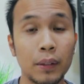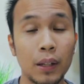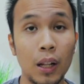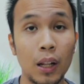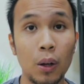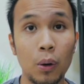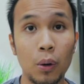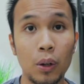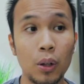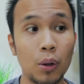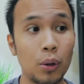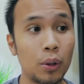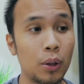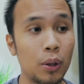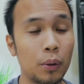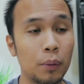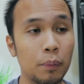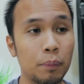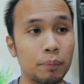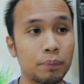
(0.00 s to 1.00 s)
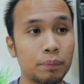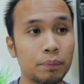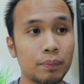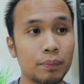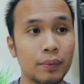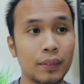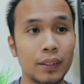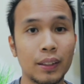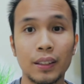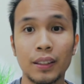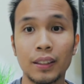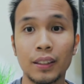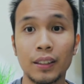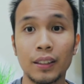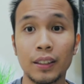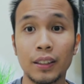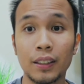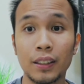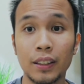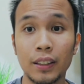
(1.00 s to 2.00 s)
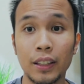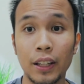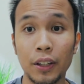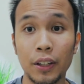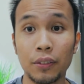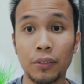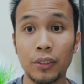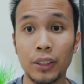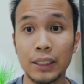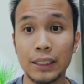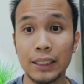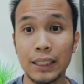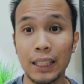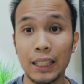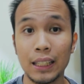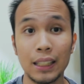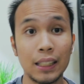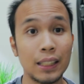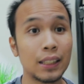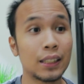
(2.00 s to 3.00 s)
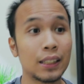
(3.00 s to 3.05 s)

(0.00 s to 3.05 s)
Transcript: Hello. Thank you for listening.